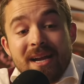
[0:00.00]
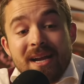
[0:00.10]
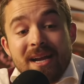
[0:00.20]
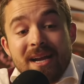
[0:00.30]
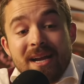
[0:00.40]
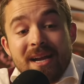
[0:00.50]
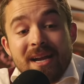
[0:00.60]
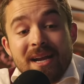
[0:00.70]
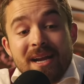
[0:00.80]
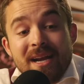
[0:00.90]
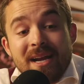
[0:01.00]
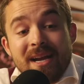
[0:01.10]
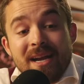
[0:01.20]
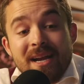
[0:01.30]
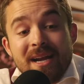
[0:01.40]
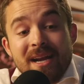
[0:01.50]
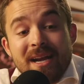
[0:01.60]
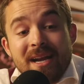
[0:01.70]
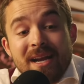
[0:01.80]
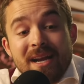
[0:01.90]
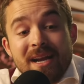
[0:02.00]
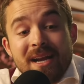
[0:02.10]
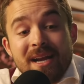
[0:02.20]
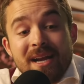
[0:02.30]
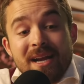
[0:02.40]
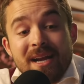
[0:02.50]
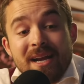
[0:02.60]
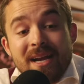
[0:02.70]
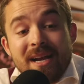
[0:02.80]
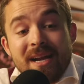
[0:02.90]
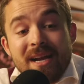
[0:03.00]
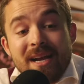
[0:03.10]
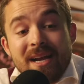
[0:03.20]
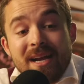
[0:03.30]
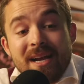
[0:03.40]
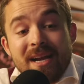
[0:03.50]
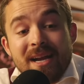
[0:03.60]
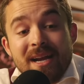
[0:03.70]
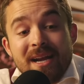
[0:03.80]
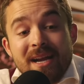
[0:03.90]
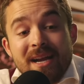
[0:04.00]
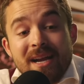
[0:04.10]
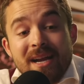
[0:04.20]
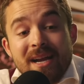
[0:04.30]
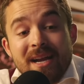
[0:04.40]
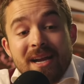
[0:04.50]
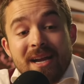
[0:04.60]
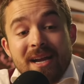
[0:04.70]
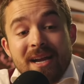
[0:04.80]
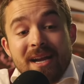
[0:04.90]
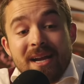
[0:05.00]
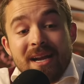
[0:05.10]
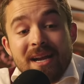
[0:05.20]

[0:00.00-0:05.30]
[no speech]